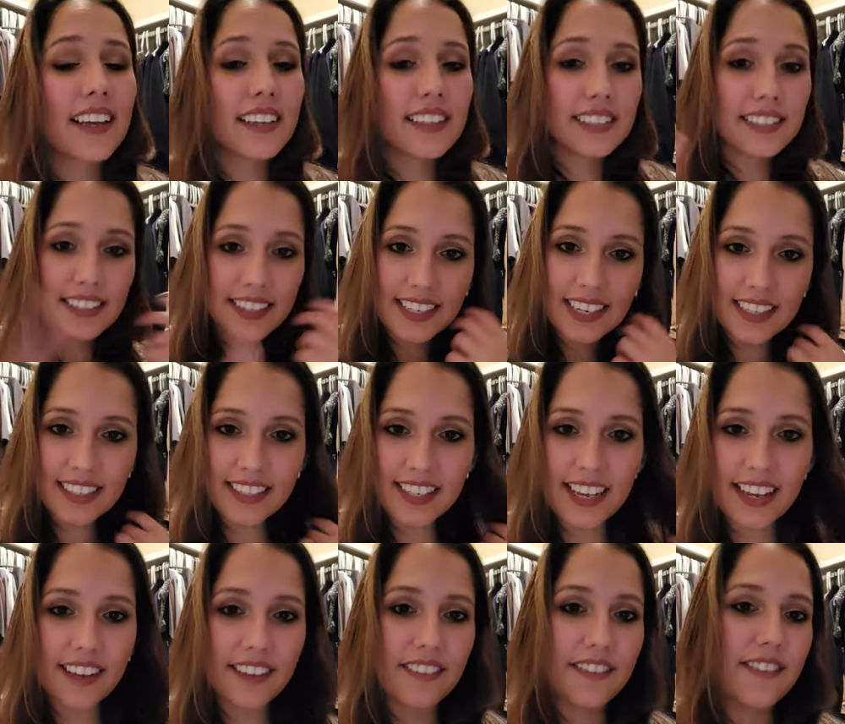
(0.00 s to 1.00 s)
stay
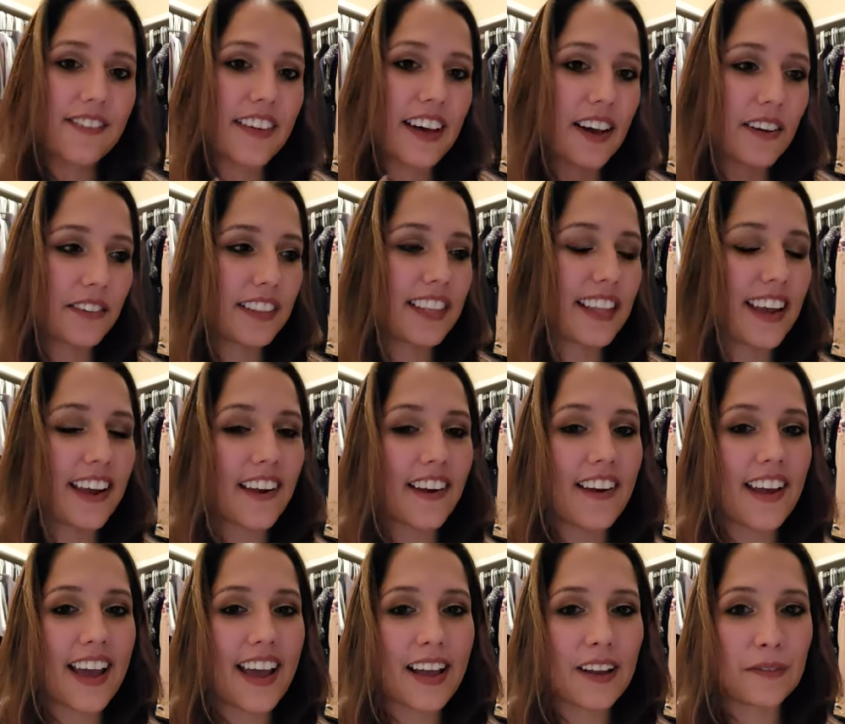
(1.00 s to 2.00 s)
safe out
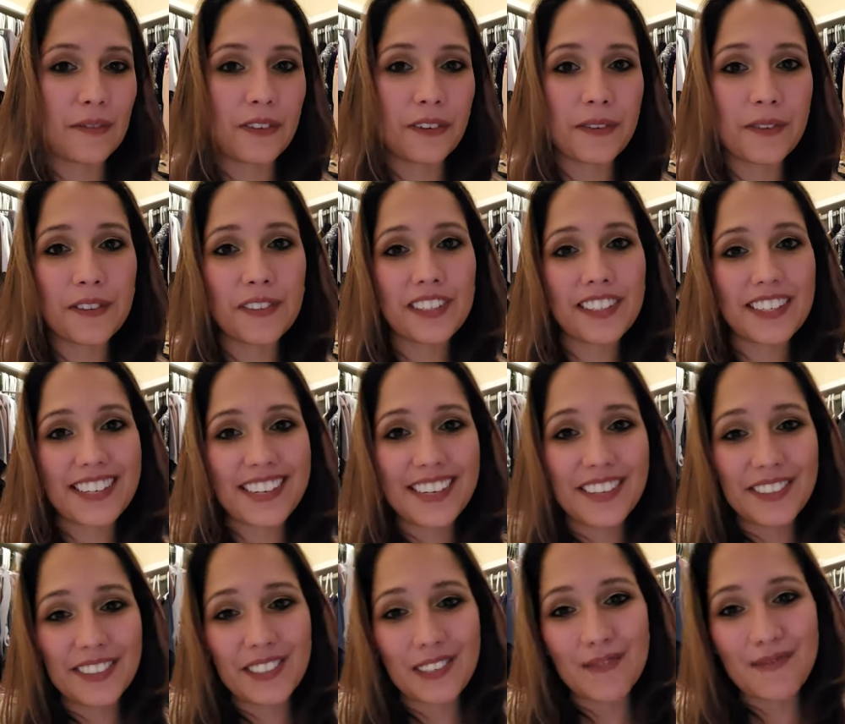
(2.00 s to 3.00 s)
there, and we will see
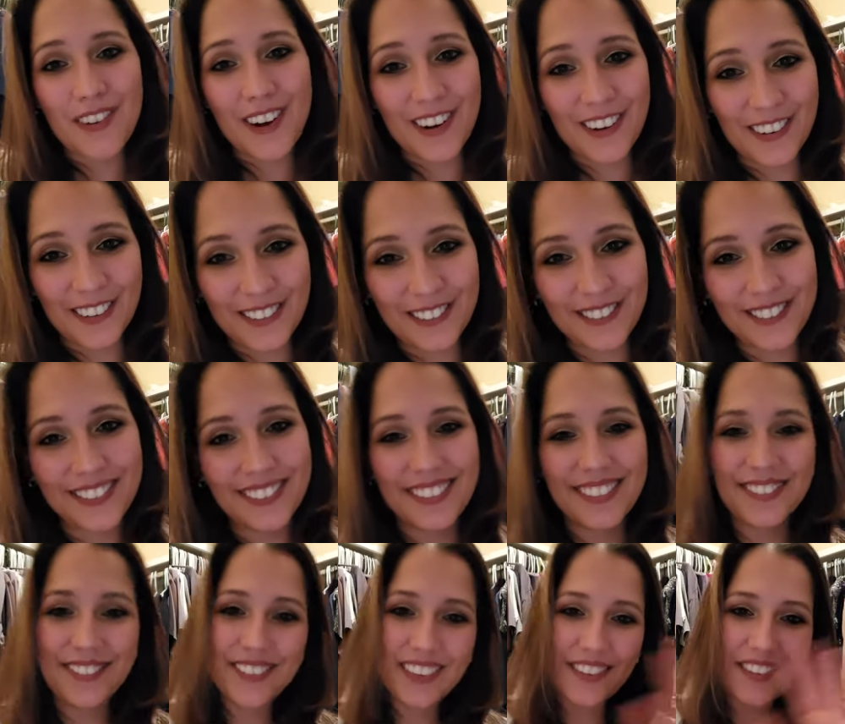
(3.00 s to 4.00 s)
you tomorrow.
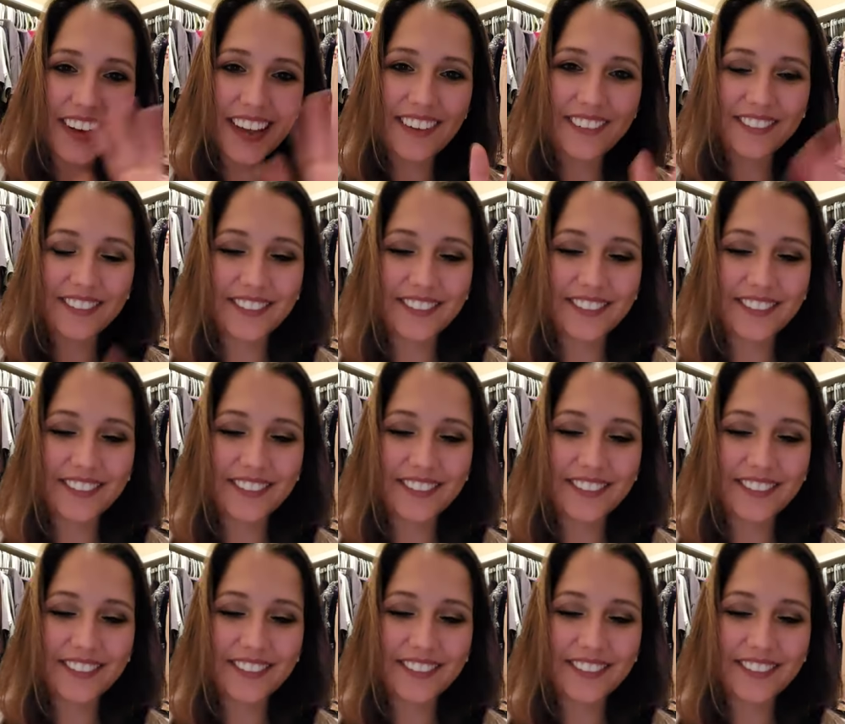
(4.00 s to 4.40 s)
Bye-bye.